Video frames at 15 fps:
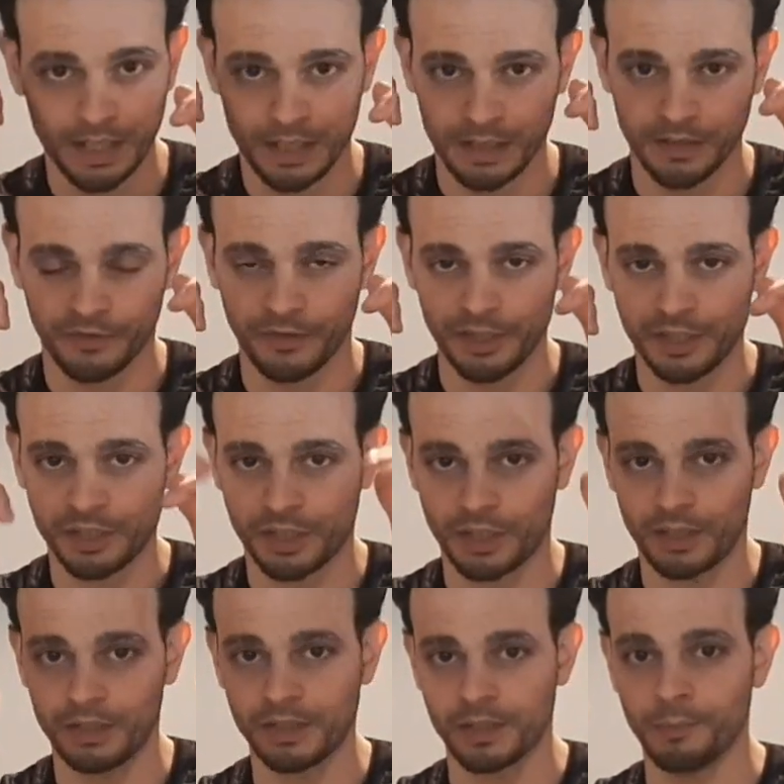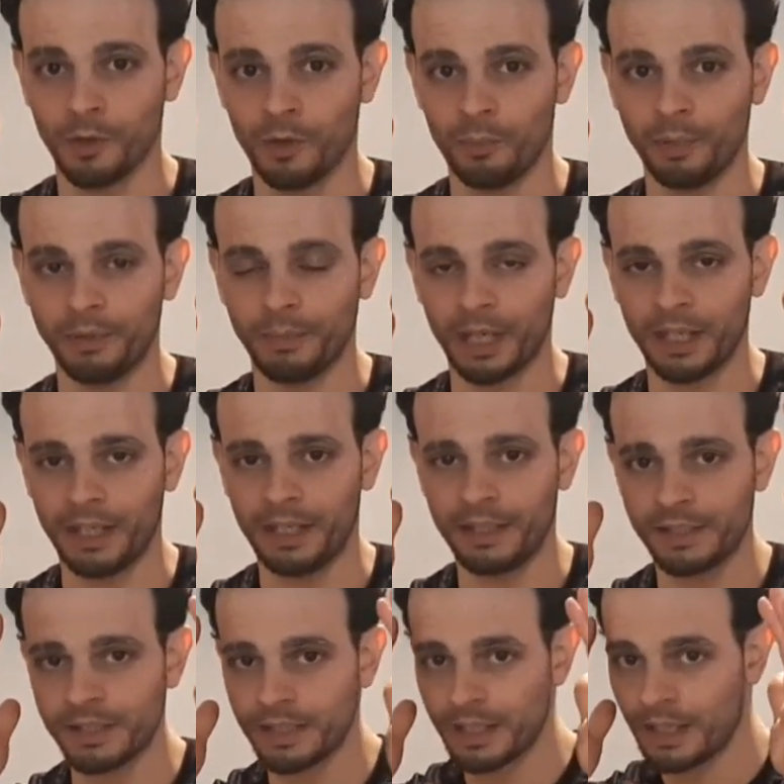The fist turns, I'm going to open my
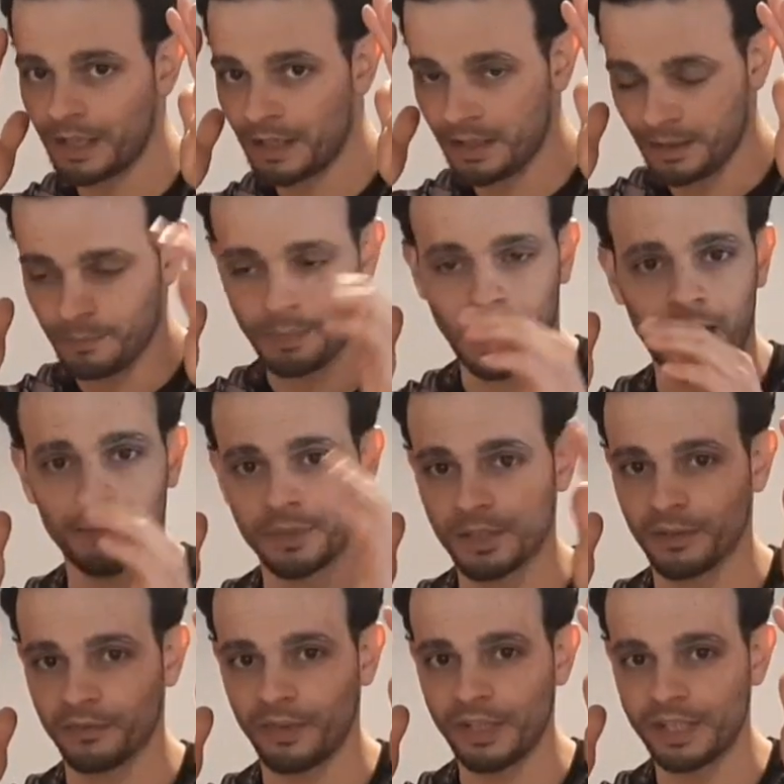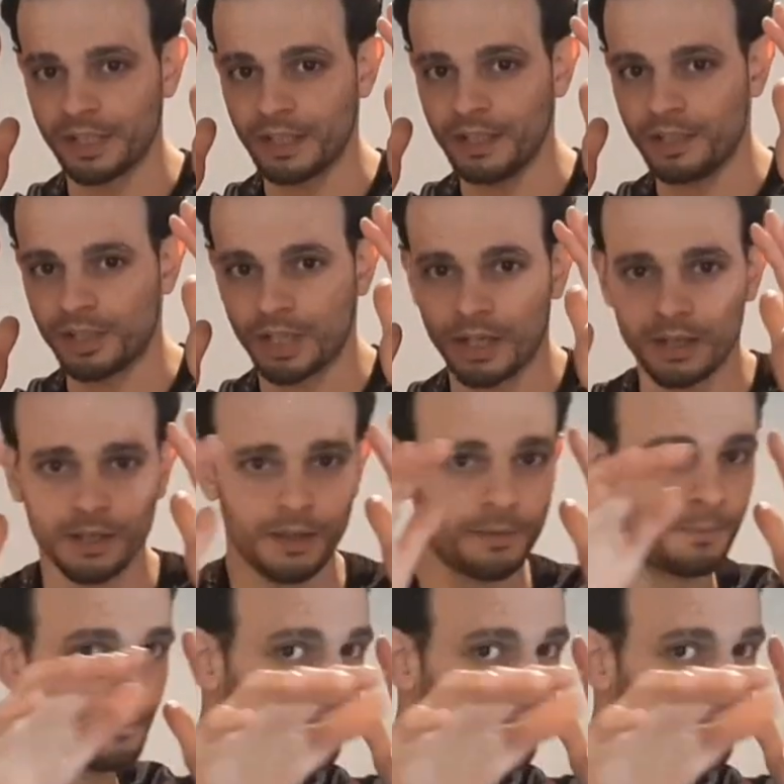hands. Palms are facing each other.